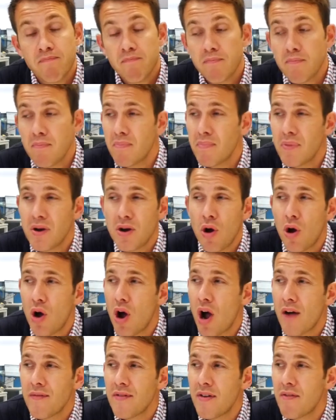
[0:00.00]
Not,
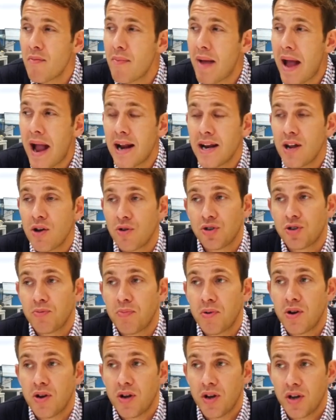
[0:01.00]
I've never met any
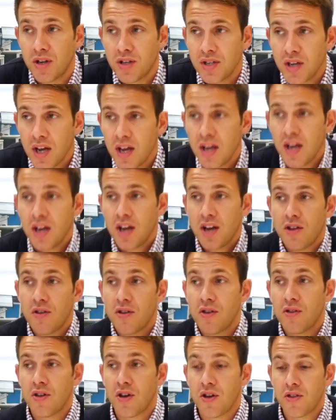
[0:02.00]
entrepreneurs
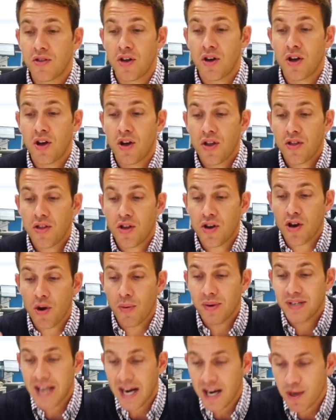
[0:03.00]
that know
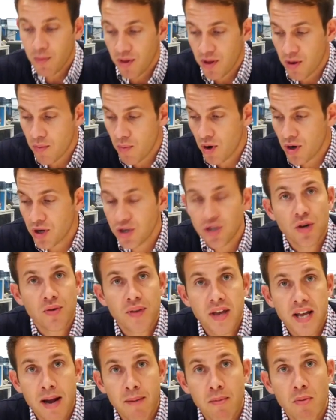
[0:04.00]
exactly what they want to do.
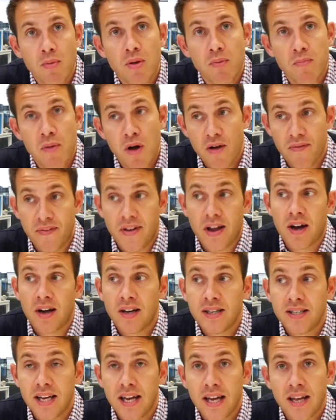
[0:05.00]
They come up with a perfect
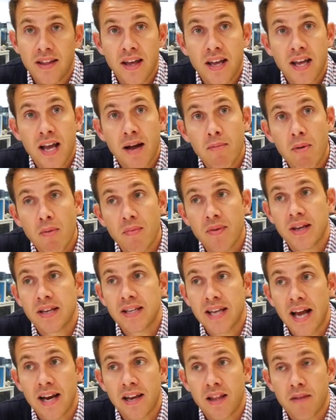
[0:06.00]
idea. They come up with
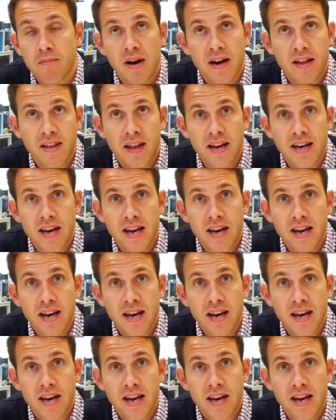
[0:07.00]
exactly the money they